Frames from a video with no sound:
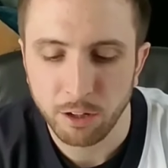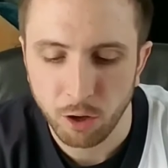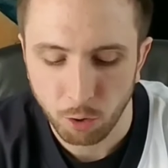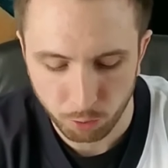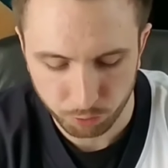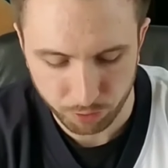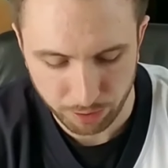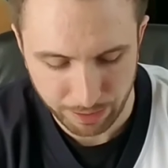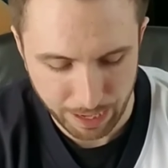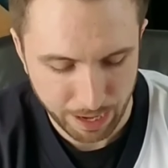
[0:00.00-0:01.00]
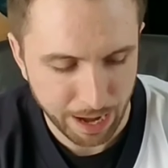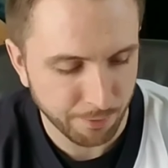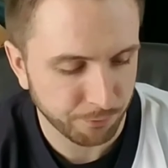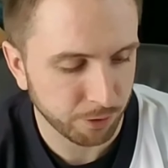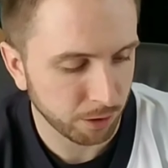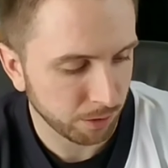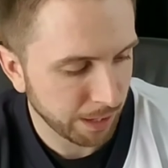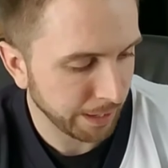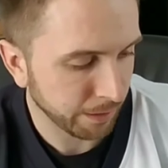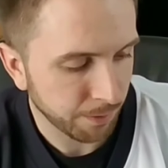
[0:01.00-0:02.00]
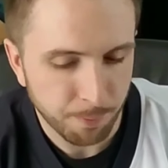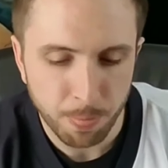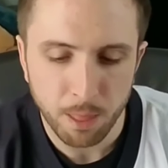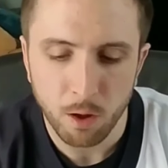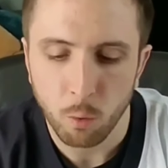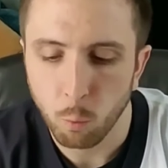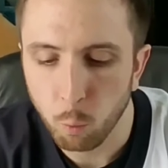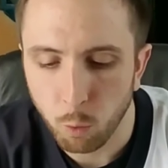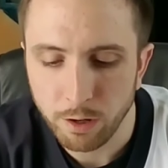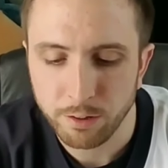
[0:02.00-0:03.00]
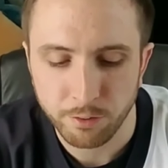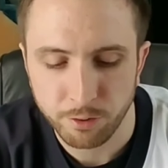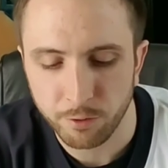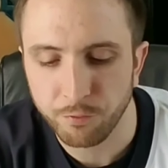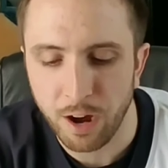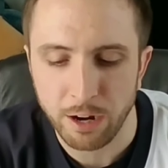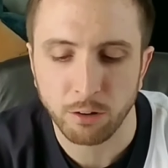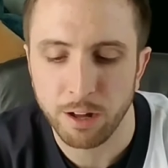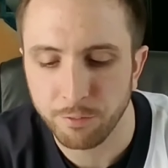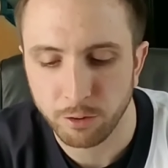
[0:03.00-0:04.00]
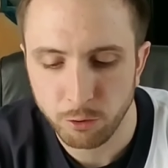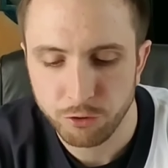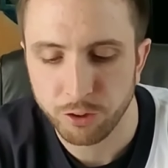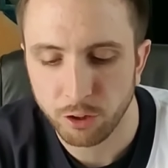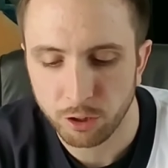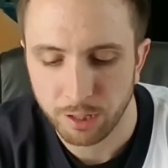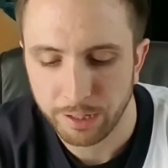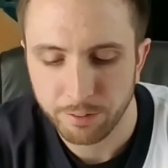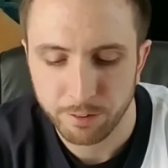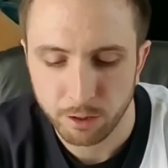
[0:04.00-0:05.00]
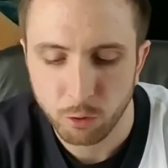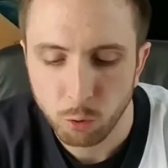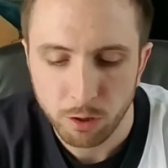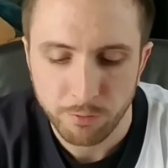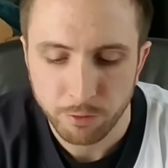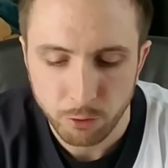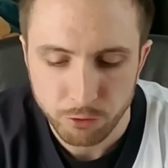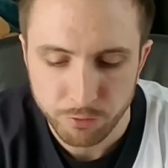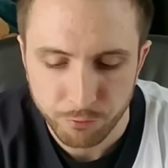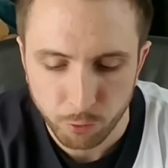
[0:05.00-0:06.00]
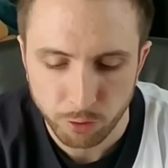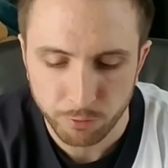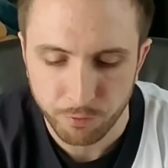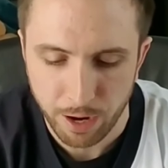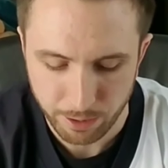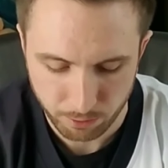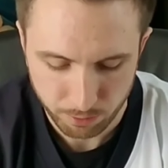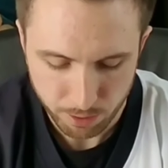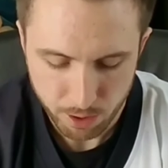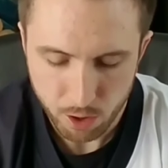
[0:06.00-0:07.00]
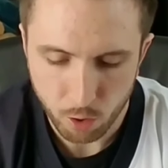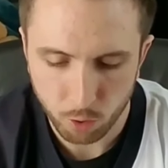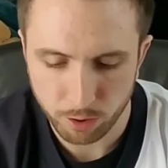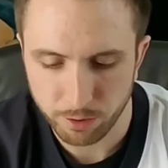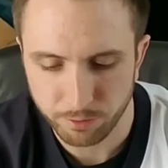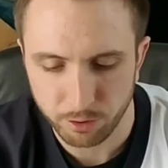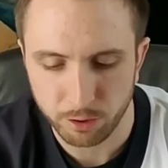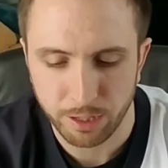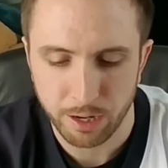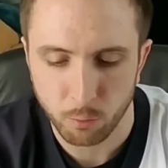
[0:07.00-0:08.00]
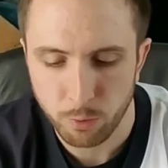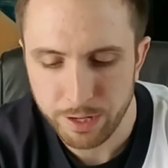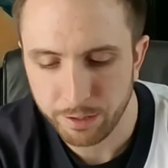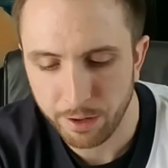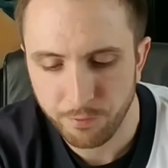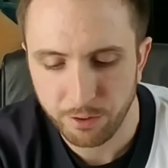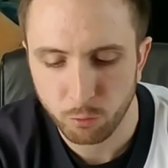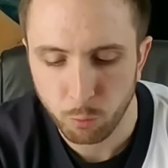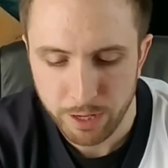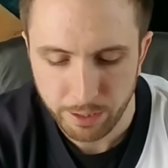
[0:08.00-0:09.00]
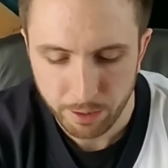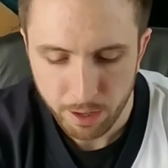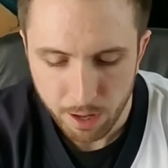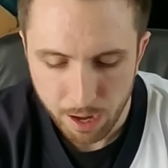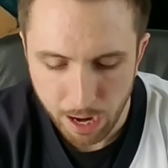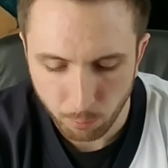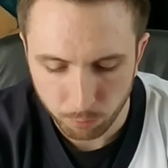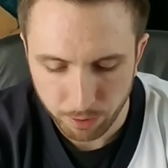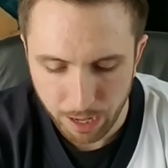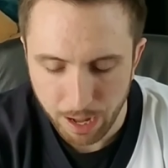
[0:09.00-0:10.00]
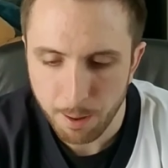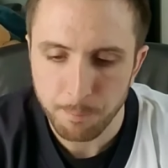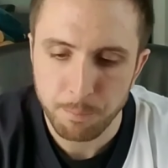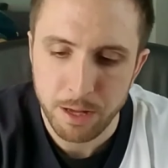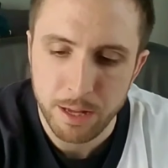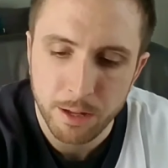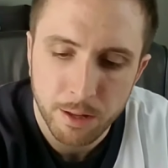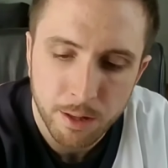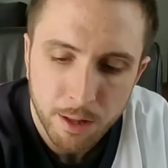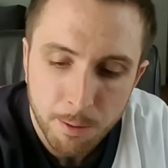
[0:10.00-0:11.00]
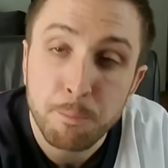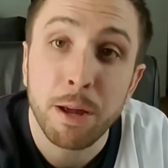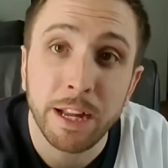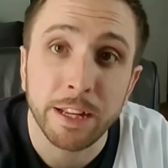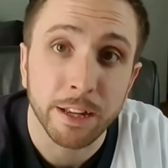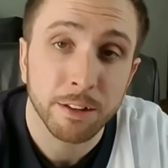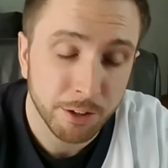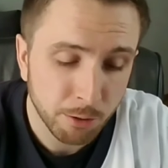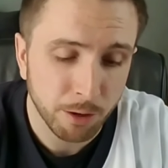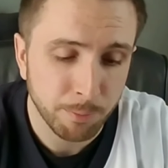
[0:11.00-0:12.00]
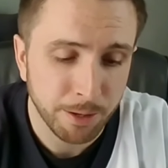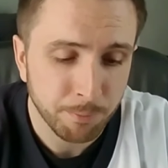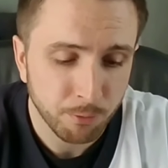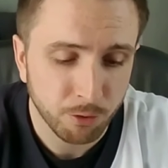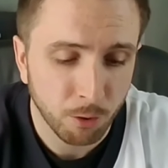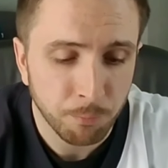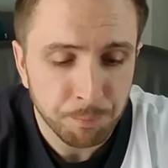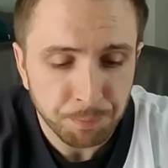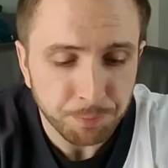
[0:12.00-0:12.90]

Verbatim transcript: goes a lot after like, what does their final evolution like? Is it a cool evolution for their final? Or does it look kind of weak? If it's weak, I will not be picking it. You know what I mean? So